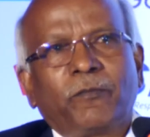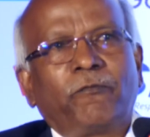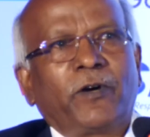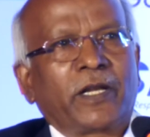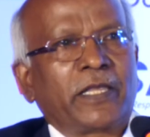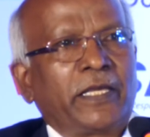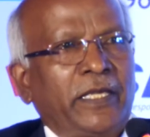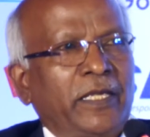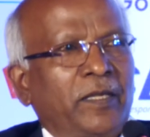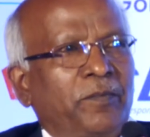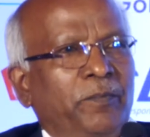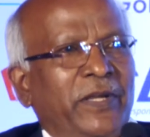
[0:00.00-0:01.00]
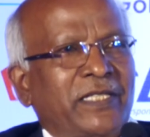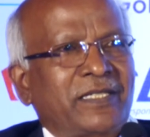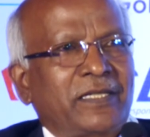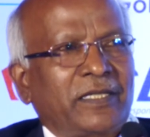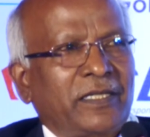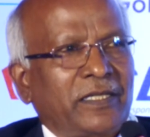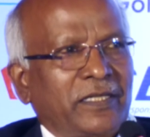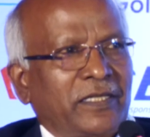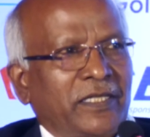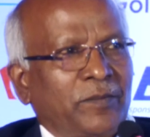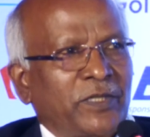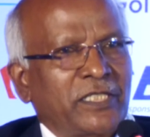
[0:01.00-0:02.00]
For the best
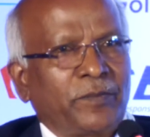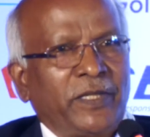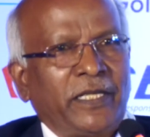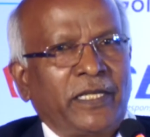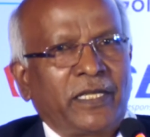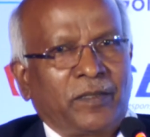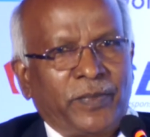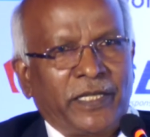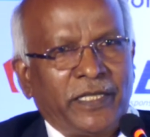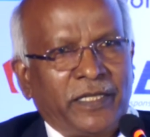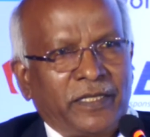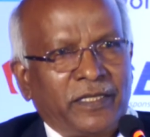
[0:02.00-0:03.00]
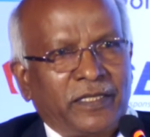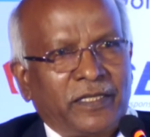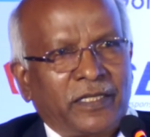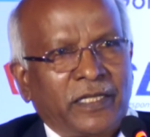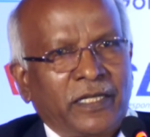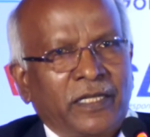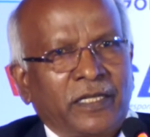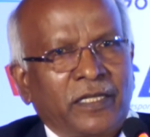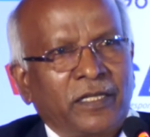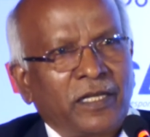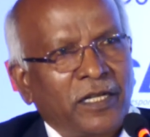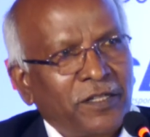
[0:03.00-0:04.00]
MSME company, and
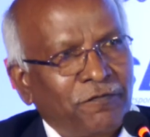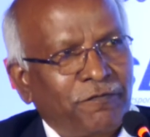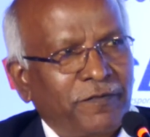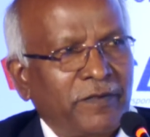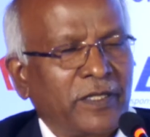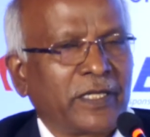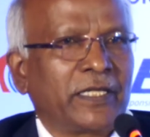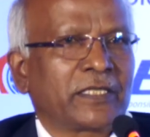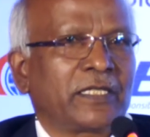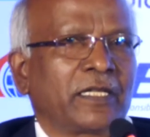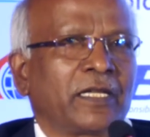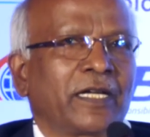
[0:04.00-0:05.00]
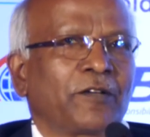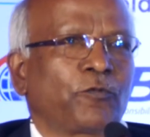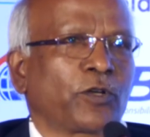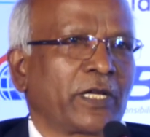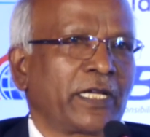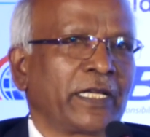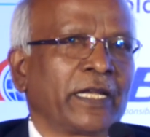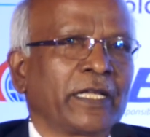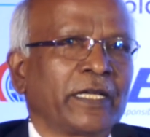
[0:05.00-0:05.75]
he has done a lot of work in